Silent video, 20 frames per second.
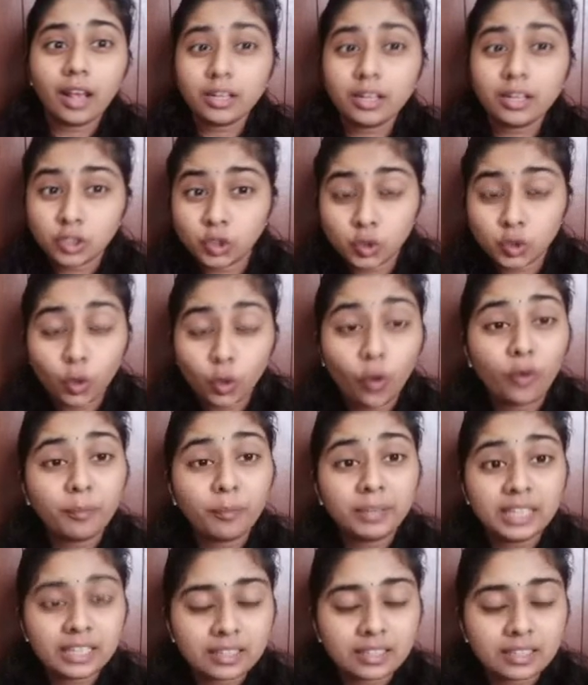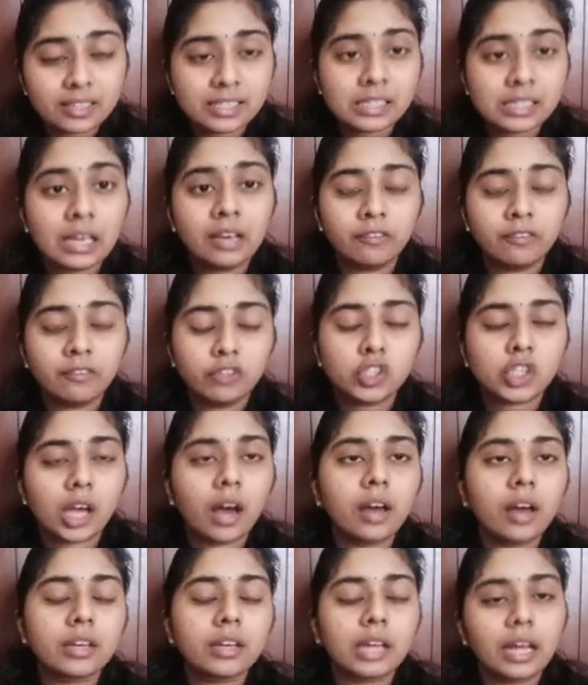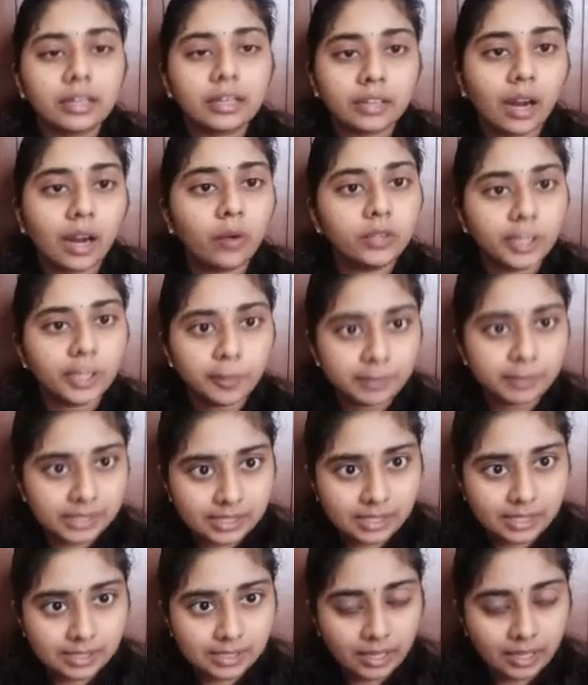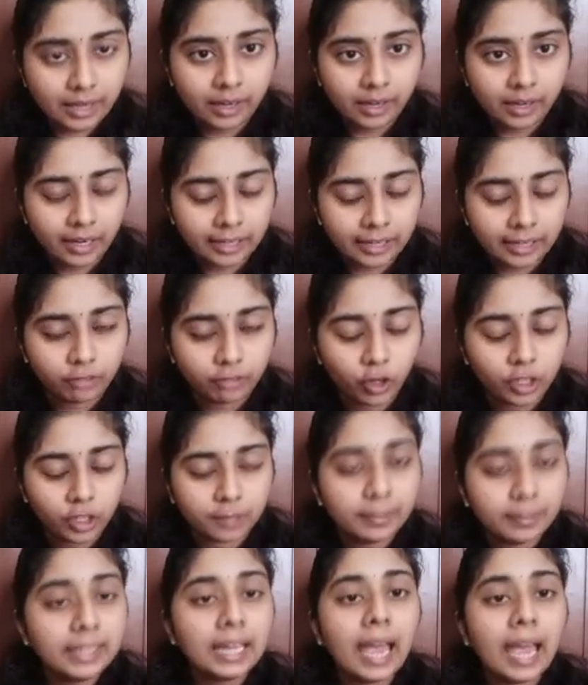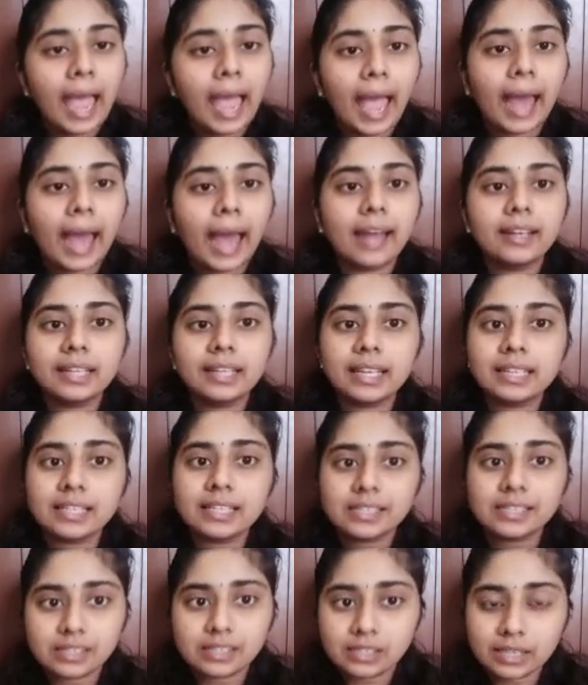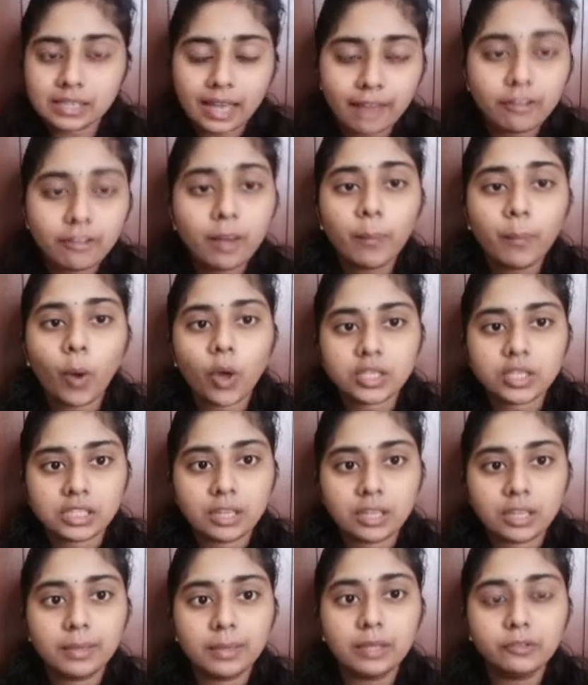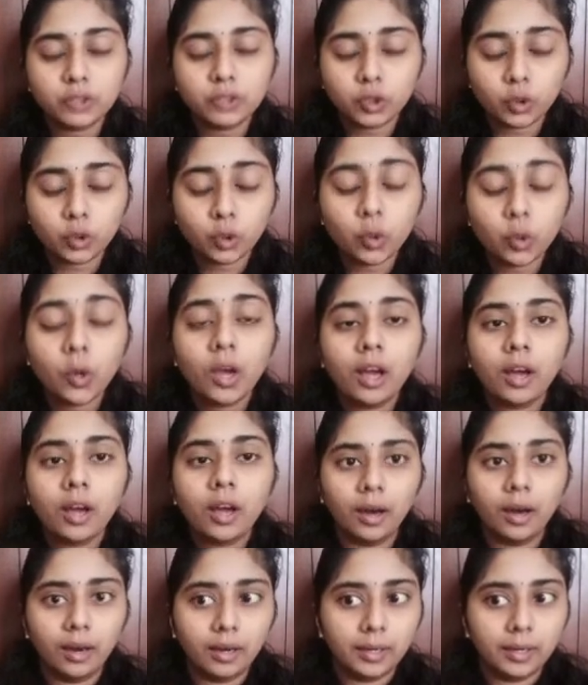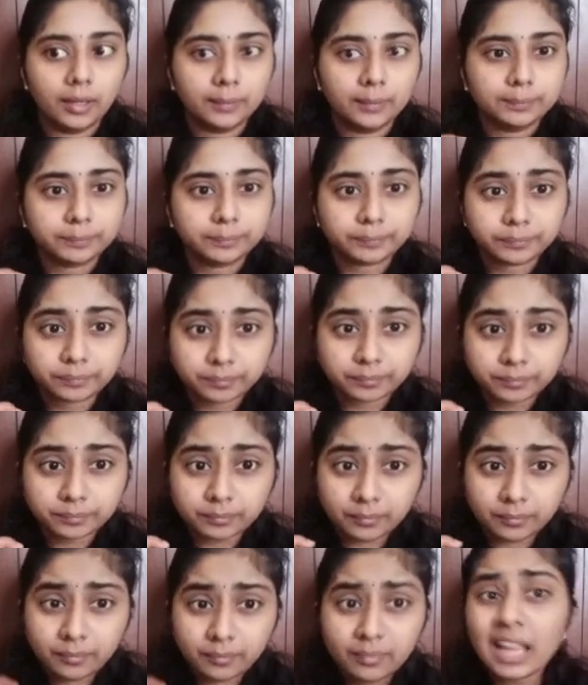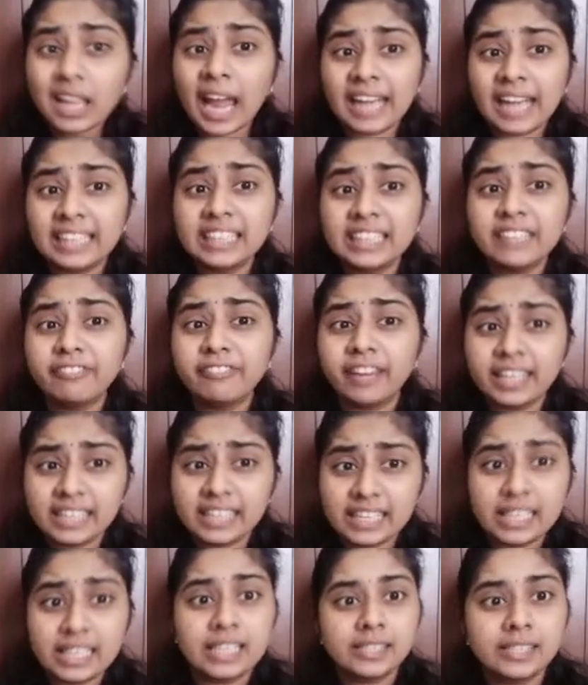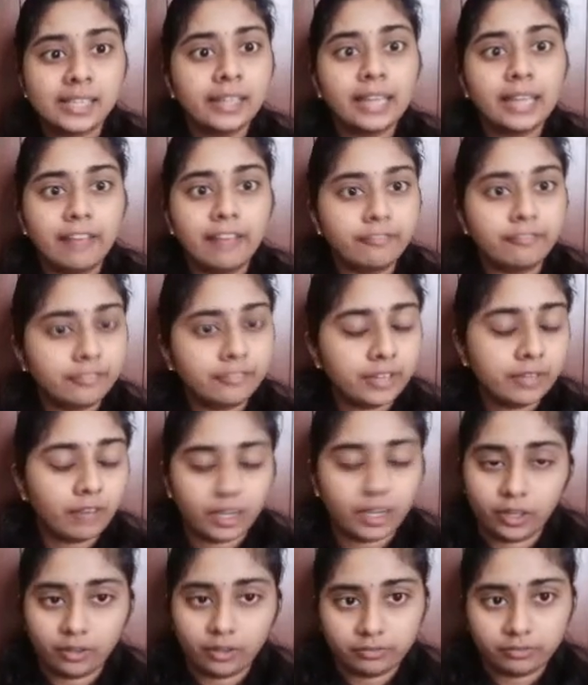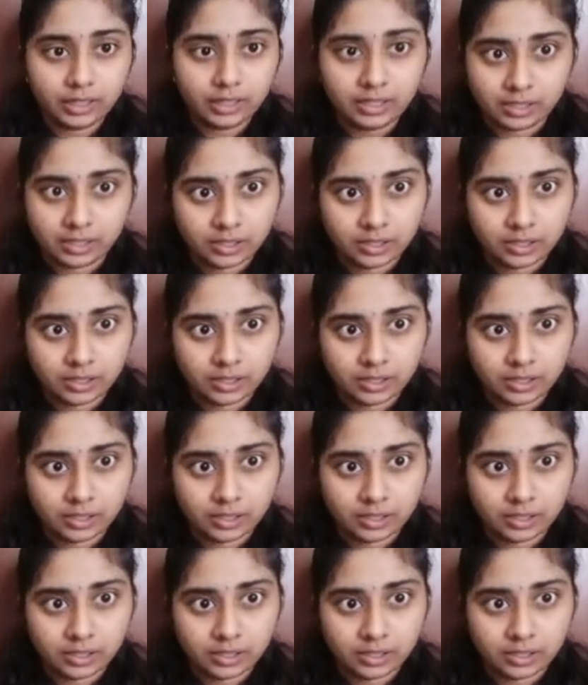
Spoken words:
so many risks which are around a business environment, and it is never possible to uh, identify each and every one of the risk.